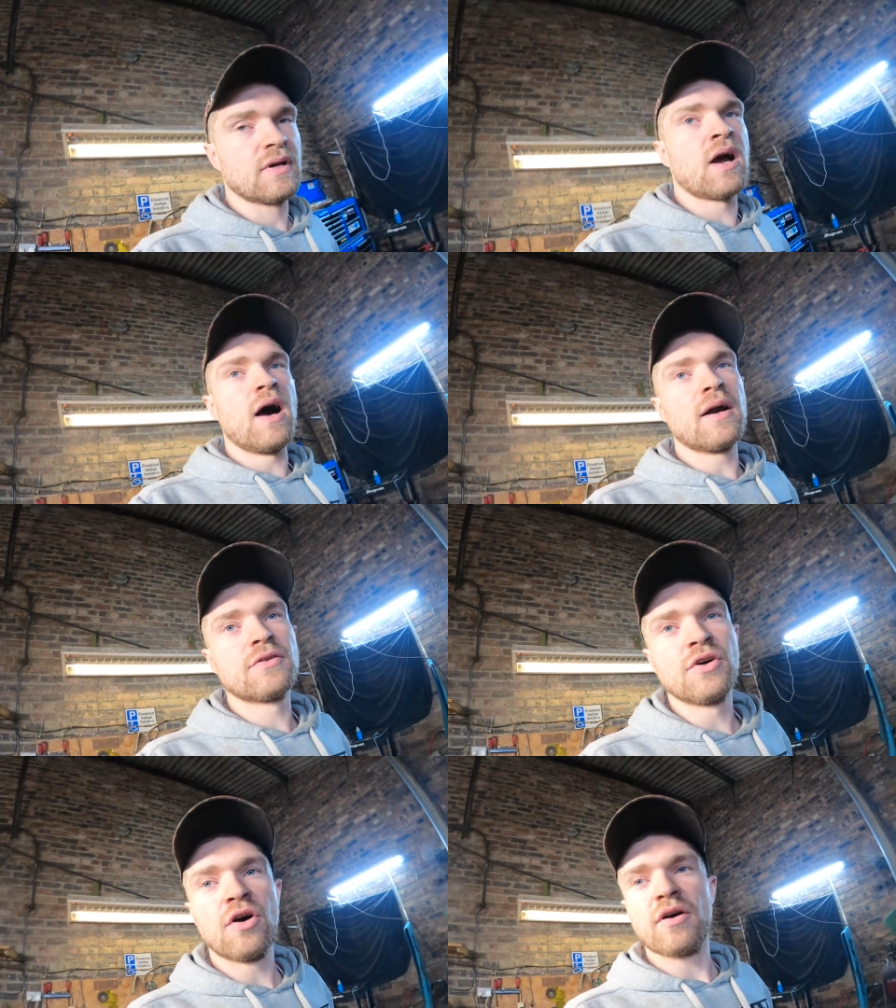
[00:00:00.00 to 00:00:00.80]

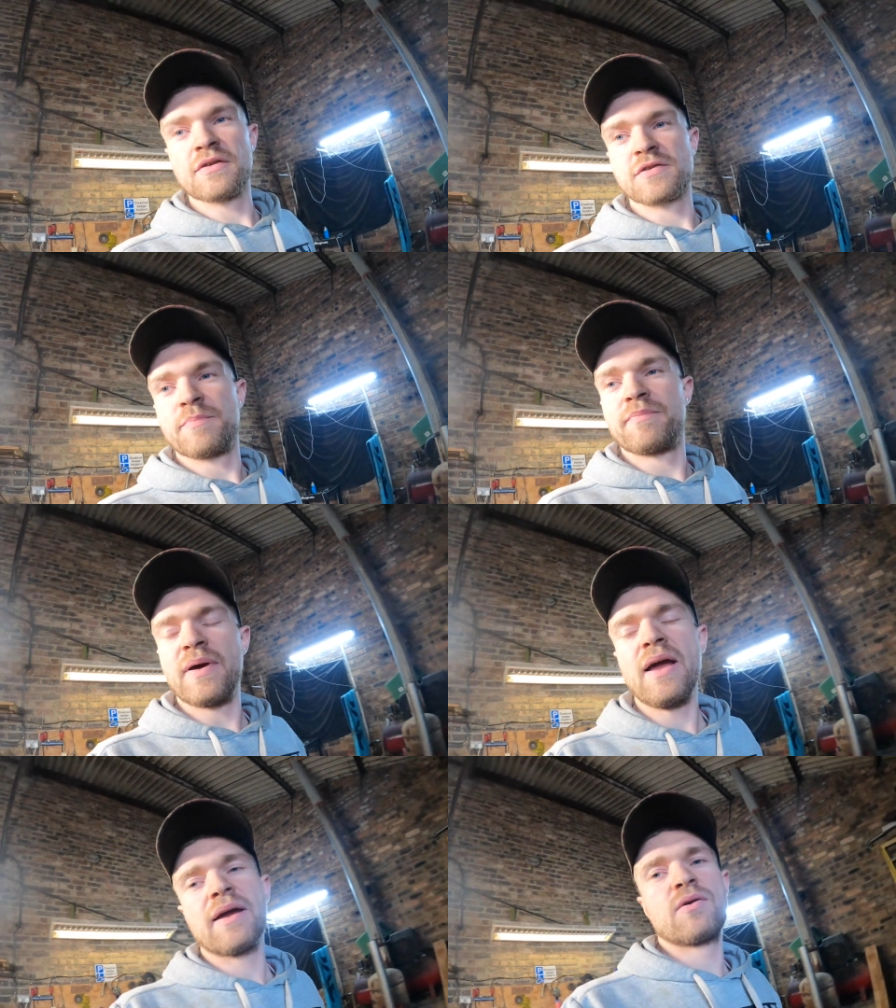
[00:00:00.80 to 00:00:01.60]
car talk,
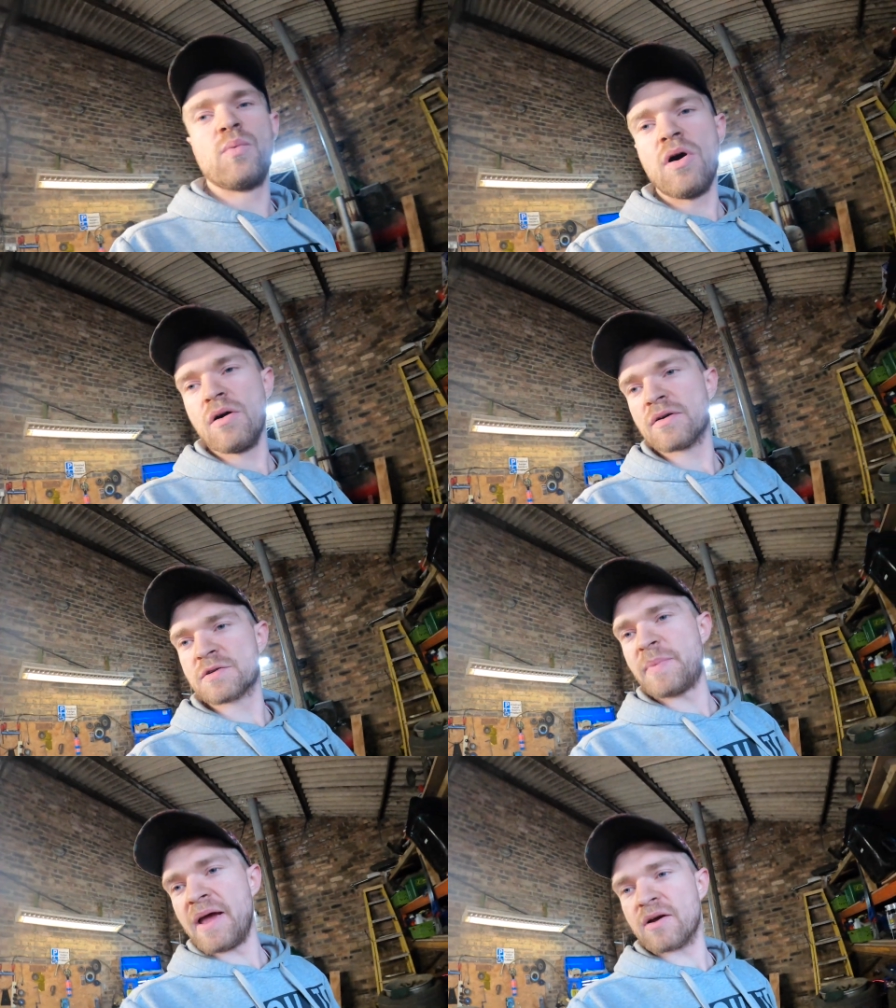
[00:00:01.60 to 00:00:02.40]
spec walk,
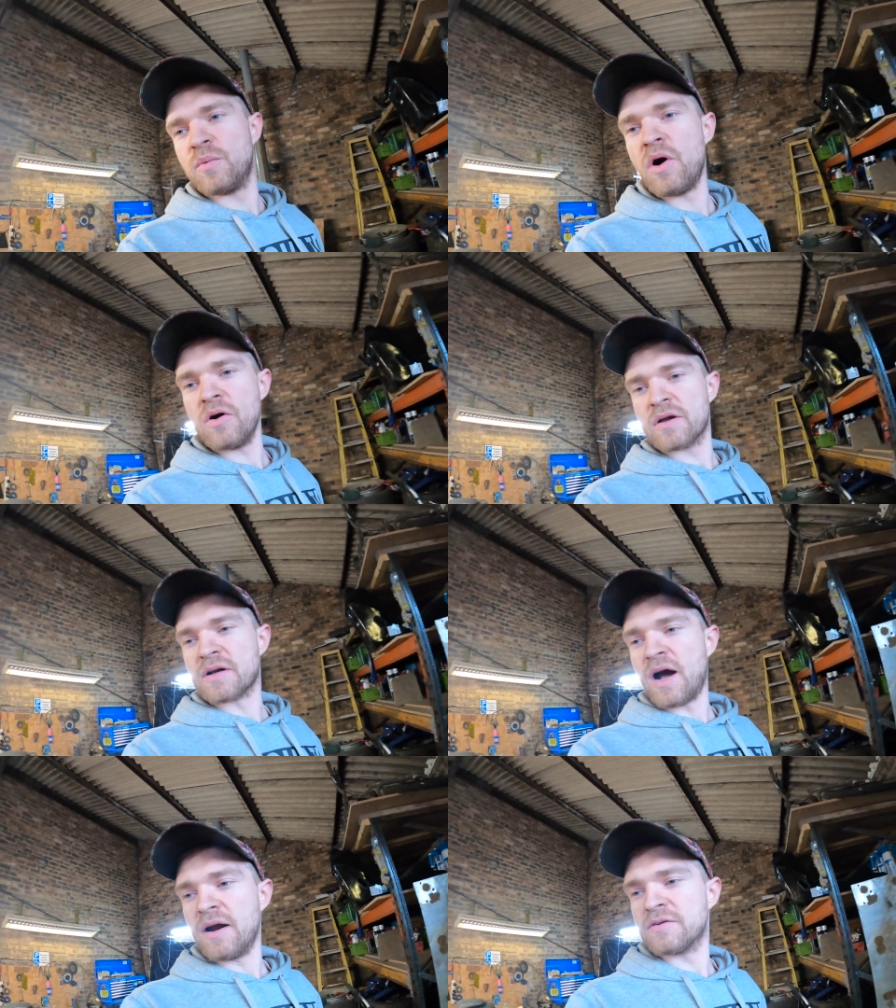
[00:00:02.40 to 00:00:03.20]

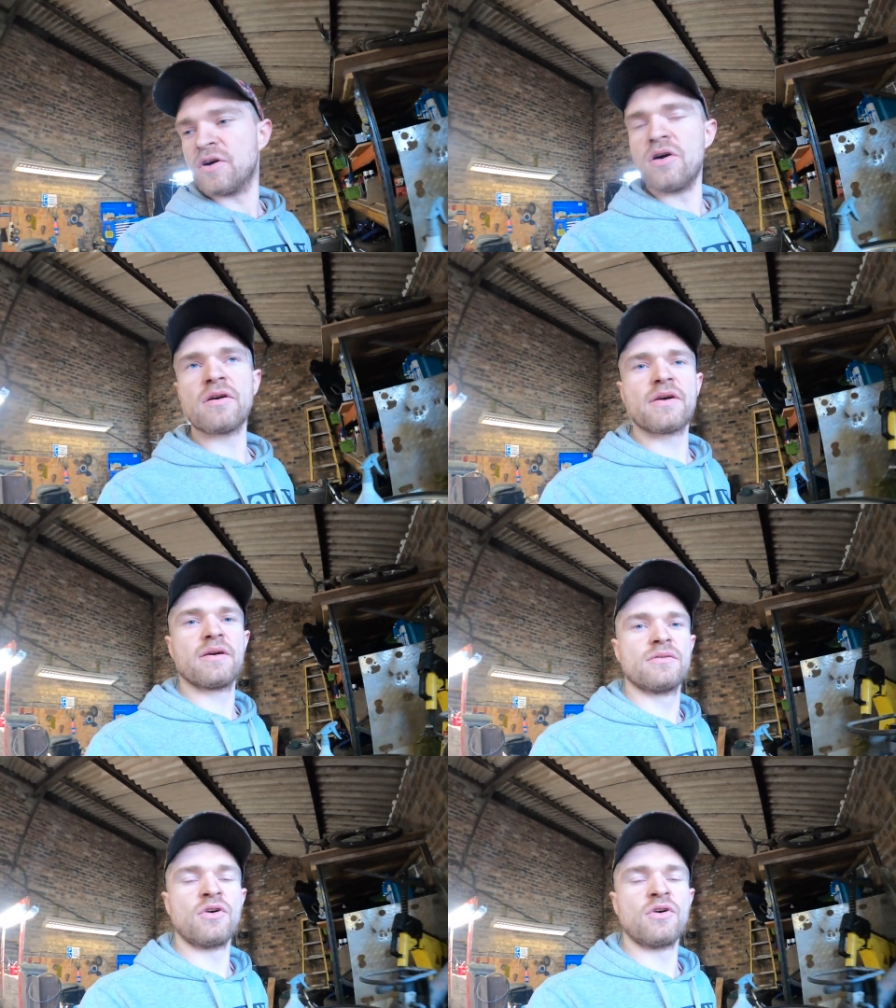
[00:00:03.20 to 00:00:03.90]
car talk.